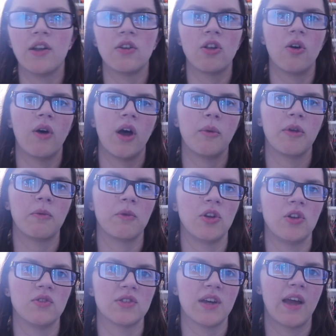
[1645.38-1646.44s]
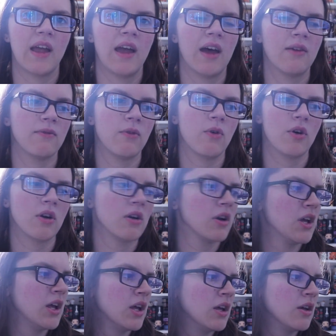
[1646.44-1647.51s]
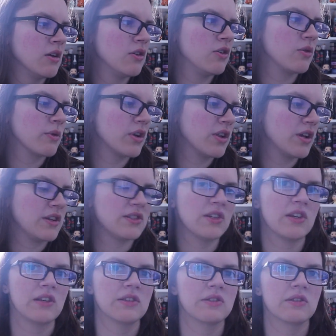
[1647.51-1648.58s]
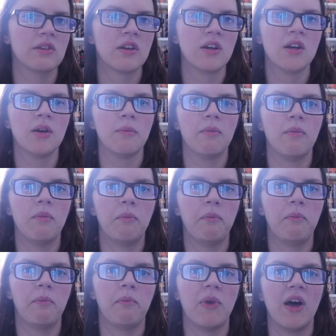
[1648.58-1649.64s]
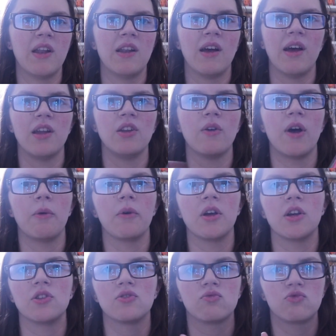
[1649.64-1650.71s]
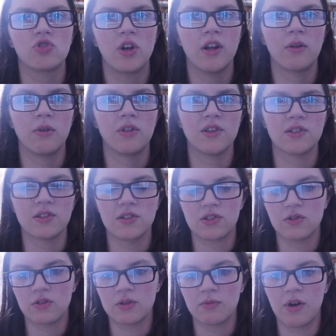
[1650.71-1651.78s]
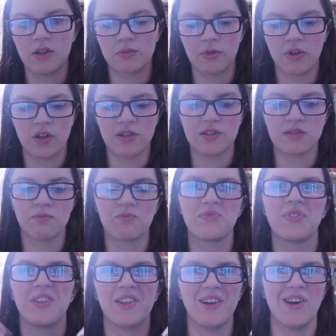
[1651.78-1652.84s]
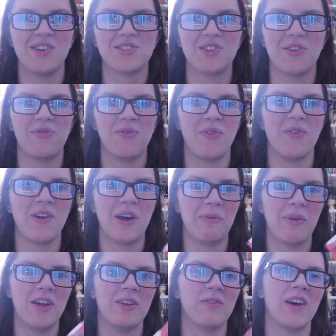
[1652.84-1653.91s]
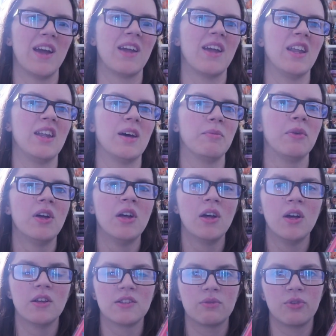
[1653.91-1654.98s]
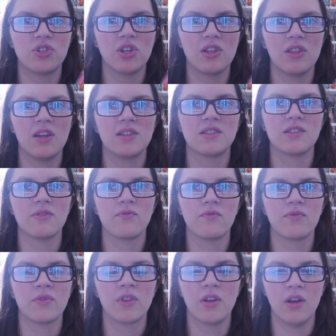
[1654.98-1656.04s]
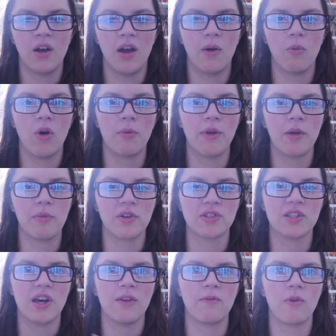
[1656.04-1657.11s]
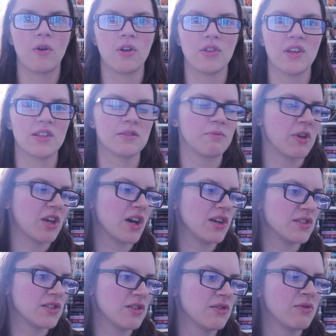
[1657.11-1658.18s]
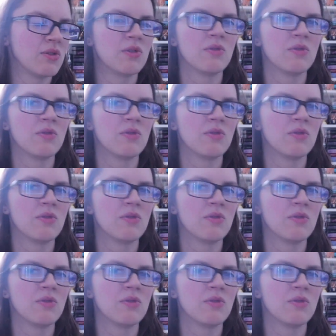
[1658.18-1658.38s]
don't know how many renews I have for new releases, but I know I want to try to read this as soon as possible because also, um, if I end up switching this, uh, one of my books out for this because